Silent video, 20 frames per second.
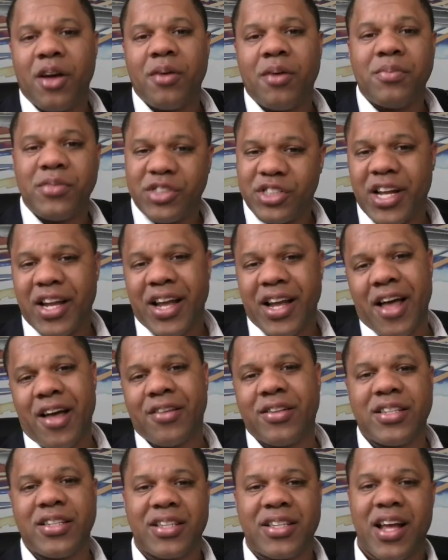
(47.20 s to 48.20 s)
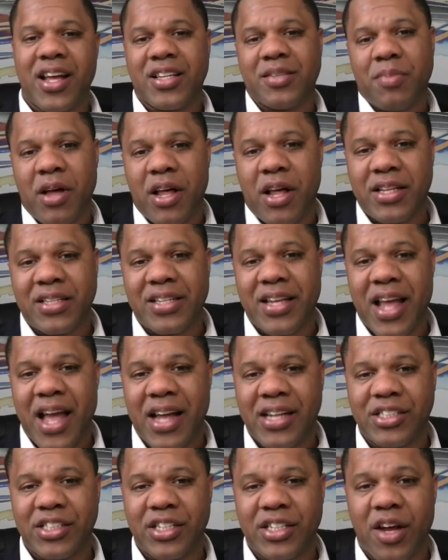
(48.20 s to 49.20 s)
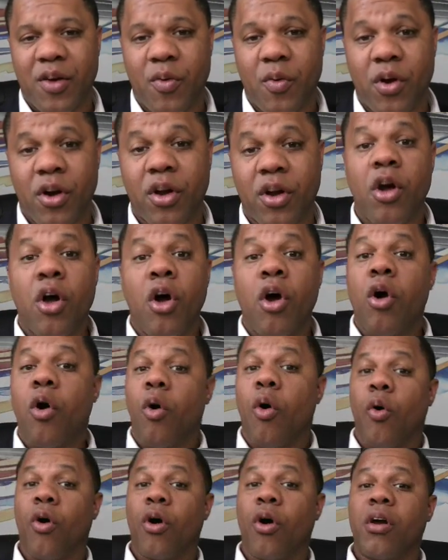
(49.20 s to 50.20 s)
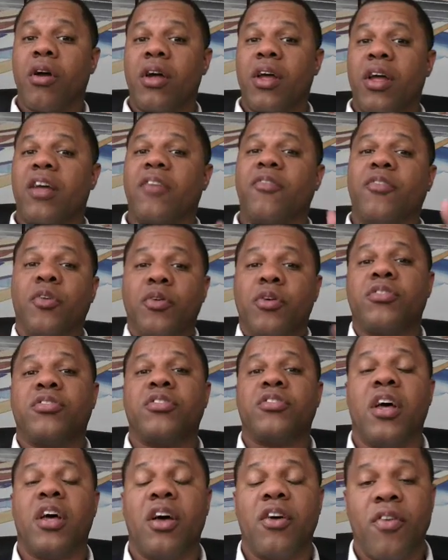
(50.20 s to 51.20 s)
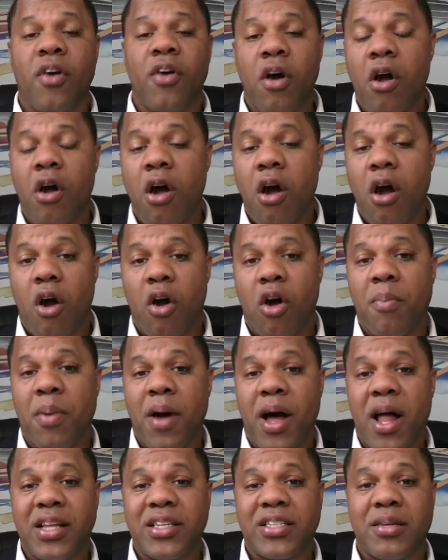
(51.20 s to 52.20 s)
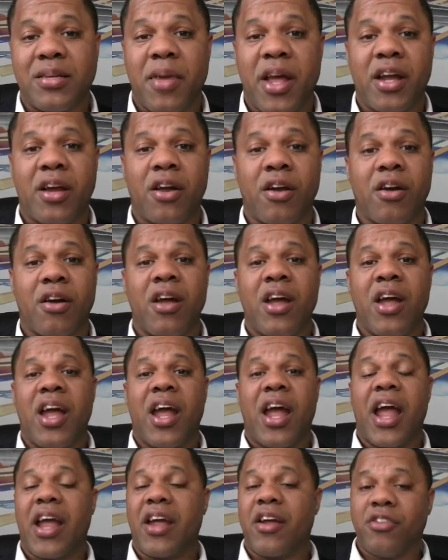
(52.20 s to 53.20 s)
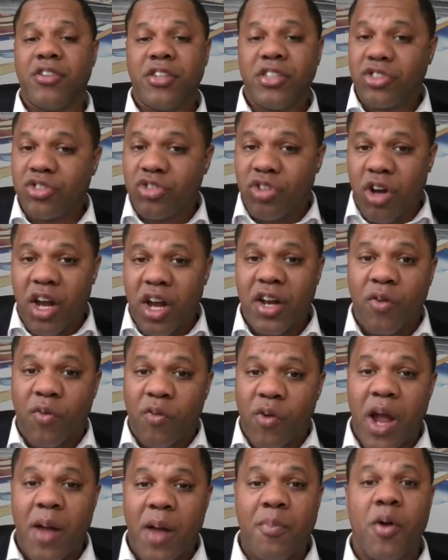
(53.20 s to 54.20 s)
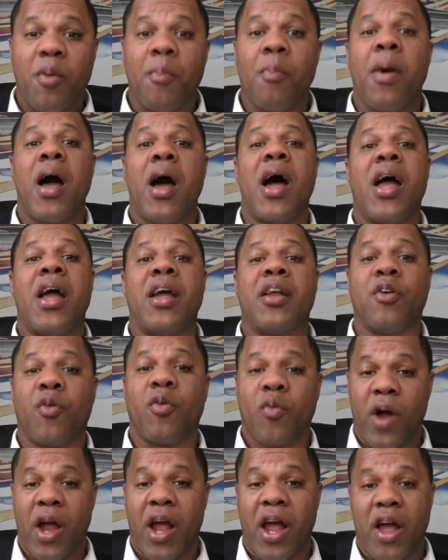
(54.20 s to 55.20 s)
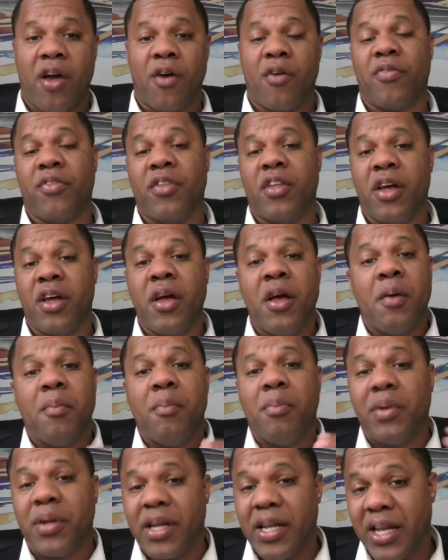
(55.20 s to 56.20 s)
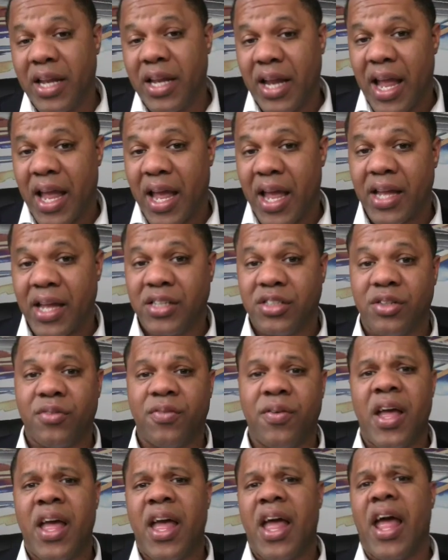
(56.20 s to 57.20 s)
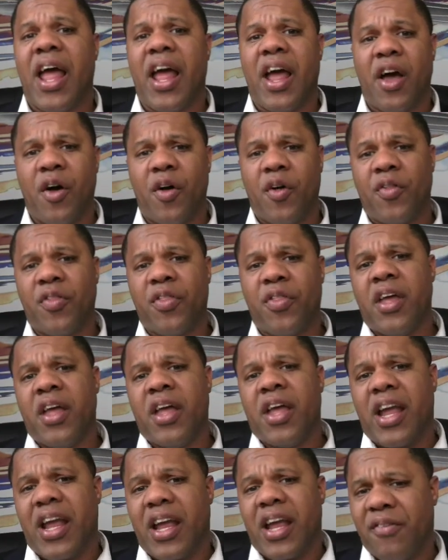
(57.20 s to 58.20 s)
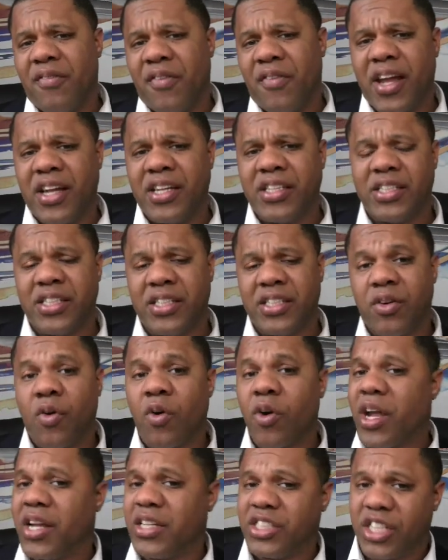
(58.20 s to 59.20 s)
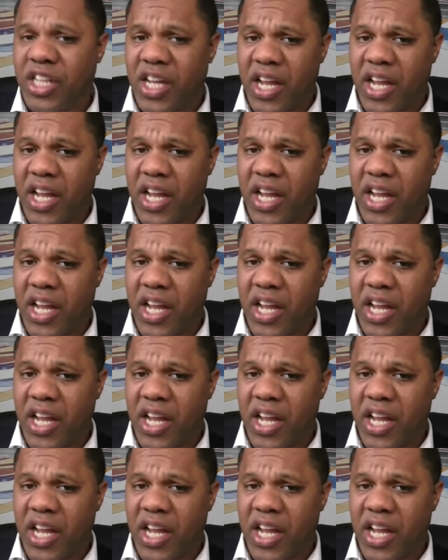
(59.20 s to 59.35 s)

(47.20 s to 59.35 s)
come check out the Science Policy Action Network. Or if you yourself are a policymaker and you're just trying to wrap your mind around the bleeding edge of health, innovation, or